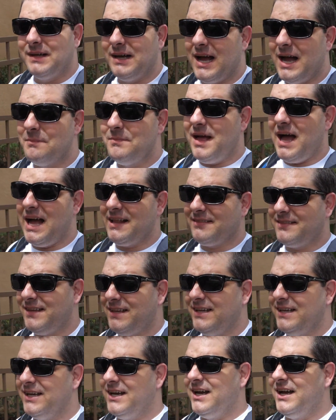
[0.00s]
I'm not
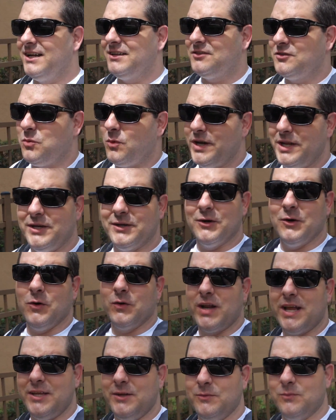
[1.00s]
the
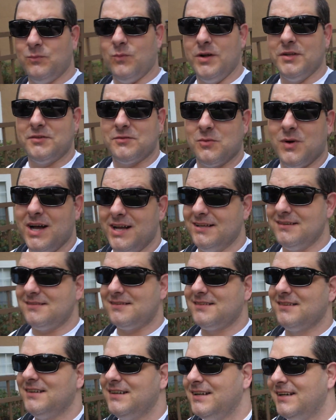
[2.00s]
20-year-old I once was,